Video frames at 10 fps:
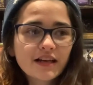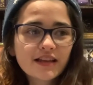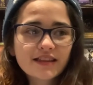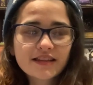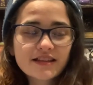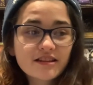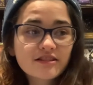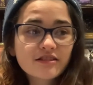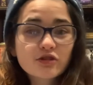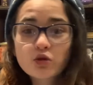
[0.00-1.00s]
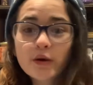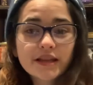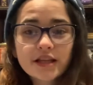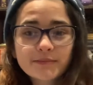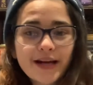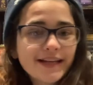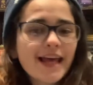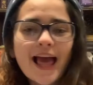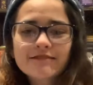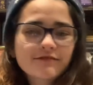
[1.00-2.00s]
just the choices made,
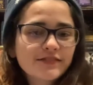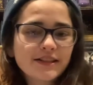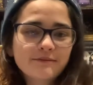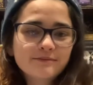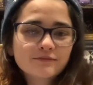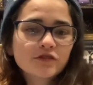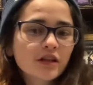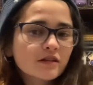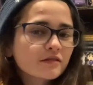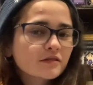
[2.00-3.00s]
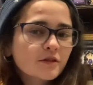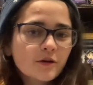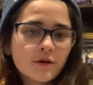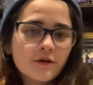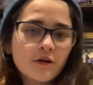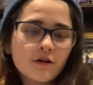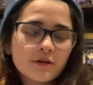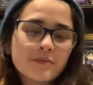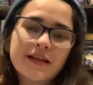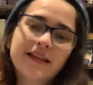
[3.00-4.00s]
everything just got
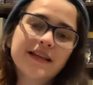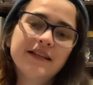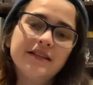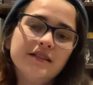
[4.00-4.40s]
completely